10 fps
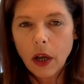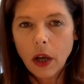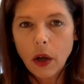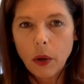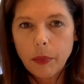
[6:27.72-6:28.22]

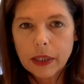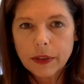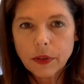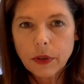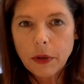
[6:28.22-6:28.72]

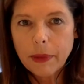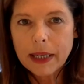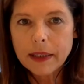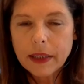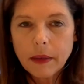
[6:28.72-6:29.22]
person in
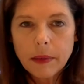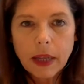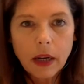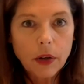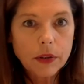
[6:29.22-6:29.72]
my team
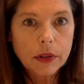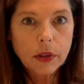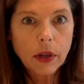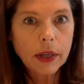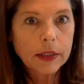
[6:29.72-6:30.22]
that
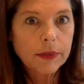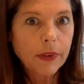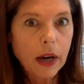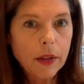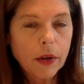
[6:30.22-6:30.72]
lost his
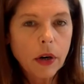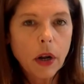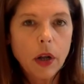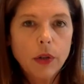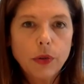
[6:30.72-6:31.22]
father?
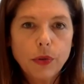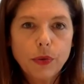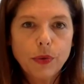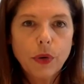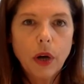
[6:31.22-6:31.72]

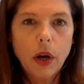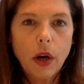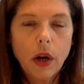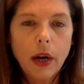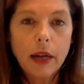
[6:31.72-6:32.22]

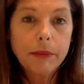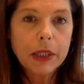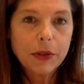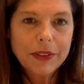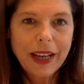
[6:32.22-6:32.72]
And
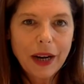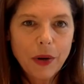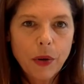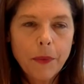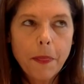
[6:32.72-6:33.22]
because
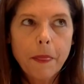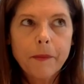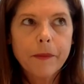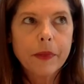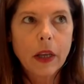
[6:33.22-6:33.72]
now
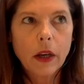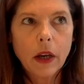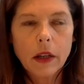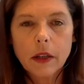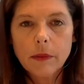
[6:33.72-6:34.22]

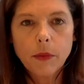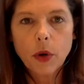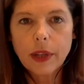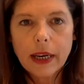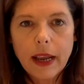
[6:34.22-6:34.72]

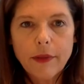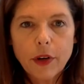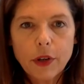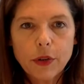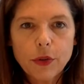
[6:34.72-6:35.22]
more than
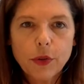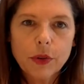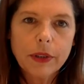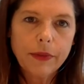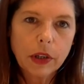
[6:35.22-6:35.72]
ever, you
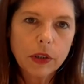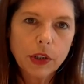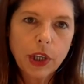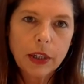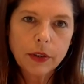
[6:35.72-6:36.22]
don't
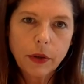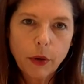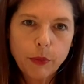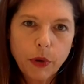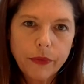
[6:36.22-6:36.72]
differentiate
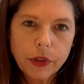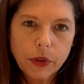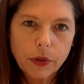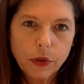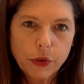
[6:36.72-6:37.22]

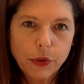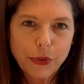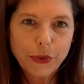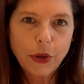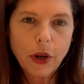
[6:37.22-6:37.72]
professional
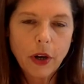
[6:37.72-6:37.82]
to